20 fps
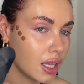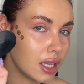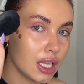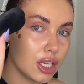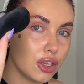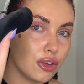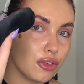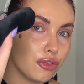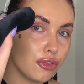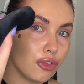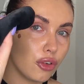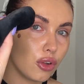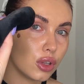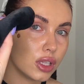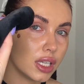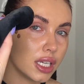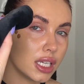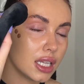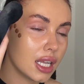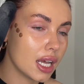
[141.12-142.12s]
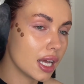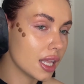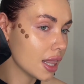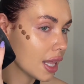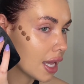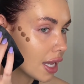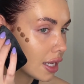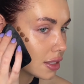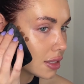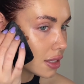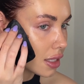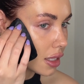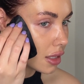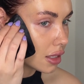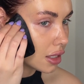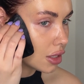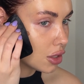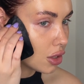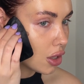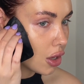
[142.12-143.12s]
then you fold it like that, and then
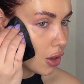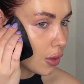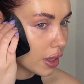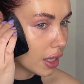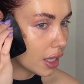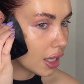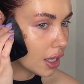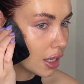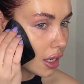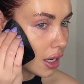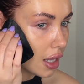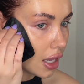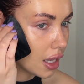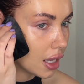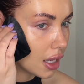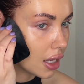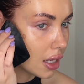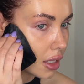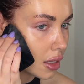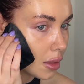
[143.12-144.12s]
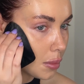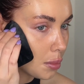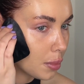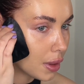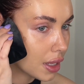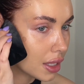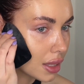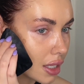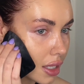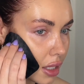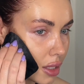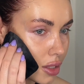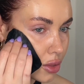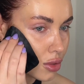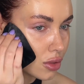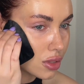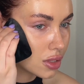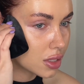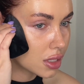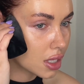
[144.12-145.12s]
you go ahead and pat that into the
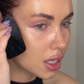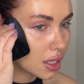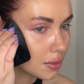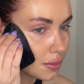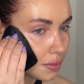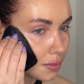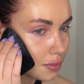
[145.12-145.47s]
skin.